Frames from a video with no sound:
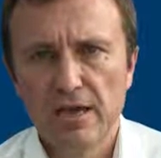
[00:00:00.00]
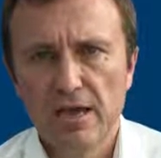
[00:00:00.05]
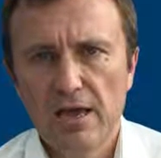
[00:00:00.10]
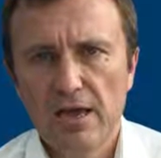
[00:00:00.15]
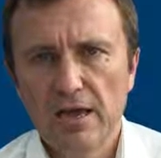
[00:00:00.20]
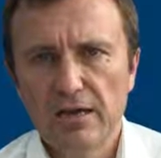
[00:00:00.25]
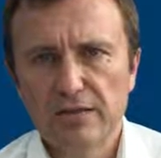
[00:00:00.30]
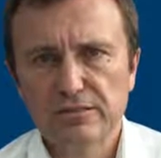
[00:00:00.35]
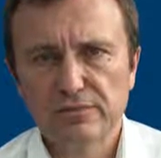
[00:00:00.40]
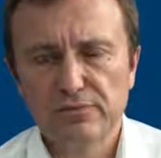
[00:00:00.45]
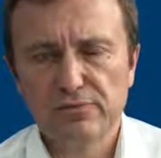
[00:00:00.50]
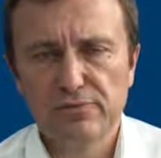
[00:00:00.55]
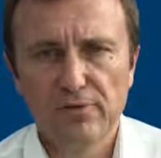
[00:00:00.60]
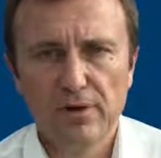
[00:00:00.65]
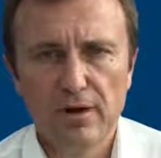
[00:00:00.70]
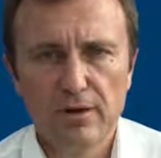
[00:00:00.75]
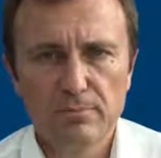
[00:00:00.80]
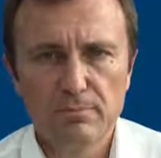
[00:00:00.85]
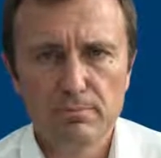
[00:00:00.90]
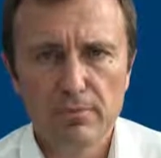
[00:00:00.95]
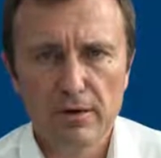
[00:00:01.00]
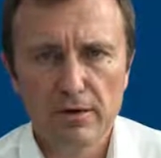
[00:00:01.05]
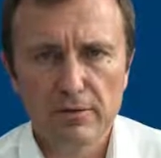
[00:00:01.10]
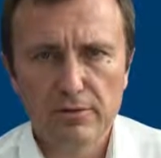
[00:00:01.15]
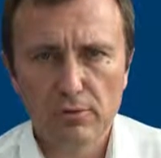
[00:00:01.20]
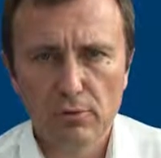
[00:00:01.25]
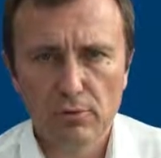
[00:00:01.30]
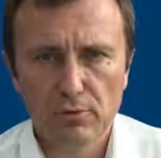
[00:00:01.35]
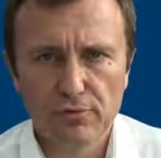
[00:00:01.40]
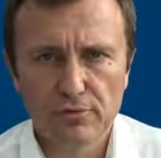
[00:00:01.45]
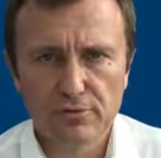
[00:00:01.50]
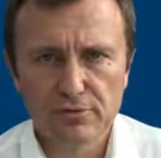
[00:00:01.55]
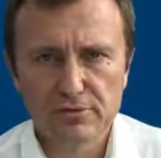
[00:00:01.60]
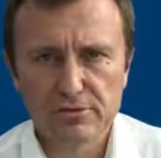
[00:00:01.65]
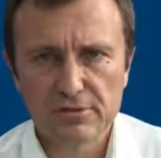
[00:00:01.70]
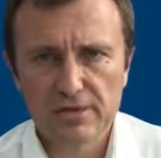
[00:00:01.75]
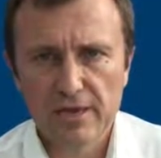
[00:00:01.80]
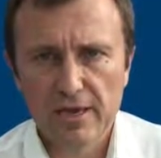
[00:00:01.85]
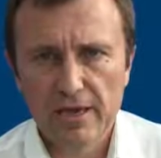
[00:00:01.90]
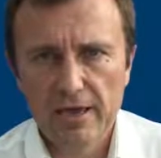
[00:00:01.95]
as defined by the
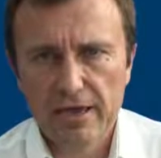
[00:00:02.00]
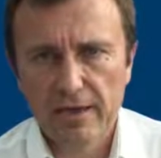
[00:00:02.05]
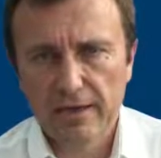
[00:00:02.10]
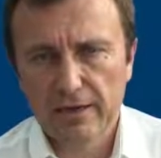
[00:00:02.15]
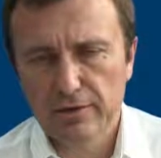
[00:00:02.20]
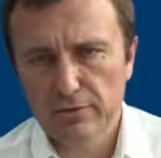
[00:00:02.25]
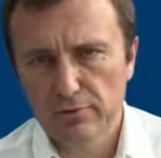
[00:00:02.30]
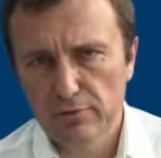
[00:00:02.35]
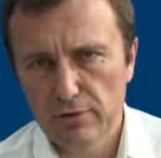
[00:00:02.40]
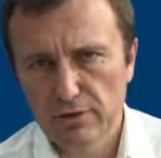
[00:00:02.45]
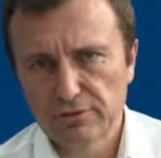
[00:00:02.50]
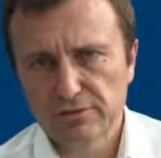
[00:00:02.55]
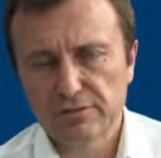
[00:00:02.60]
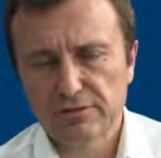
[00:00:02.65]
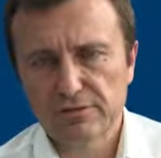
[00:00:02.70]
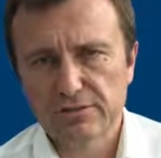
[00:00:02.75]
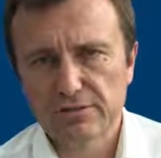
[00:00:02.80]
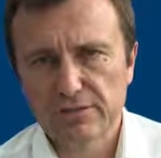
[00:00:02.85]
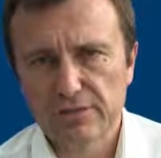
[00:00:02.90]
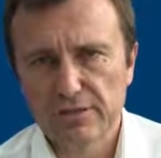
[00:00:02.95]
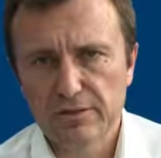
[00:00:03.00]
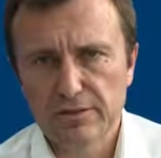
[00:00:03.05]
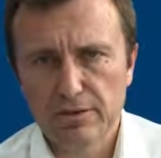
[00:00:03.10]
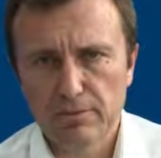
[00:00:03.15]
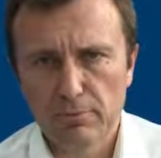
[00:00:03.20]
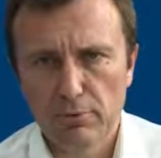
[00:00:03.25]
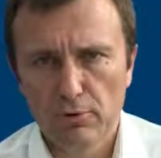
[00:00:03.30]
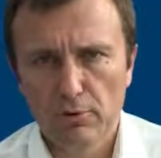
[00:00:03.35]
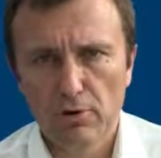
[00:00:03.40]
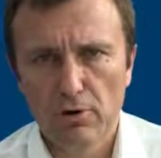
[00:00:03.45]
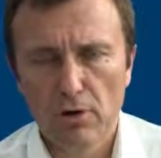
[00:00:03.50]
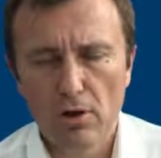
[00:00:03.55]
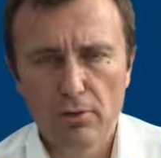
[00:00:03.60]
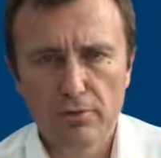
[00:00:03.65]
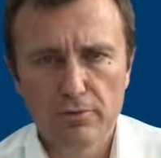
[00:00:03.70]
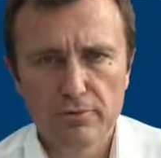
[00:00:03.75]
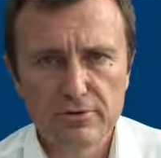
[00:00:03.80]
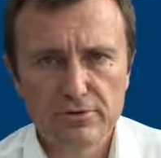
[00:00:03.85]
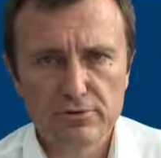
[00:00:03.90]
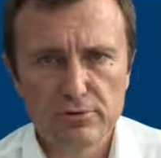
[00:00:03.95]
authors Heck and Rogers in their book on
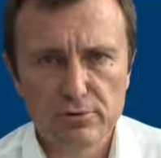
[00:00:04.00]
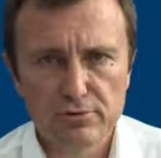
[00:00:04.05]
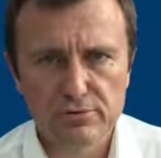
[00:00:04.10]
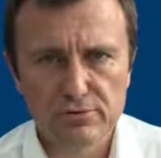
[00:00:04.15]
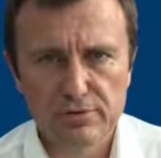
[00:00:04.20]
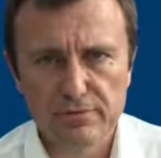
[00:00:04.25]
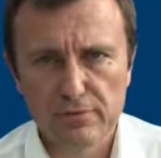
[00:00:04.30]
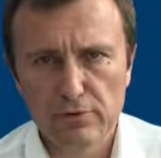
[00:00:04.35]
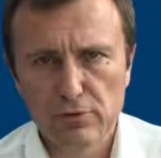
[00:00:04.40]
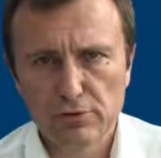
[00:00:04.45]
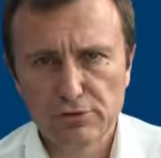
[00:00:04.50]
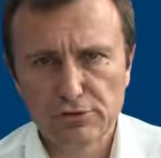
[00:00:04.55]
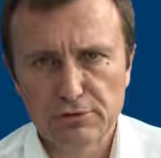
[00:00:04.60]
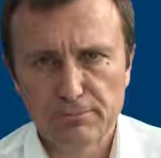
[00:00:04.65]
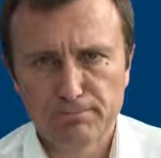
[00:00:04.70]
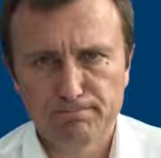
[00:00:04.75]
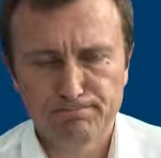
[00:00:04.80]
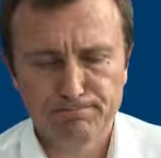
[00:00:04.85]
the Resource Revolution.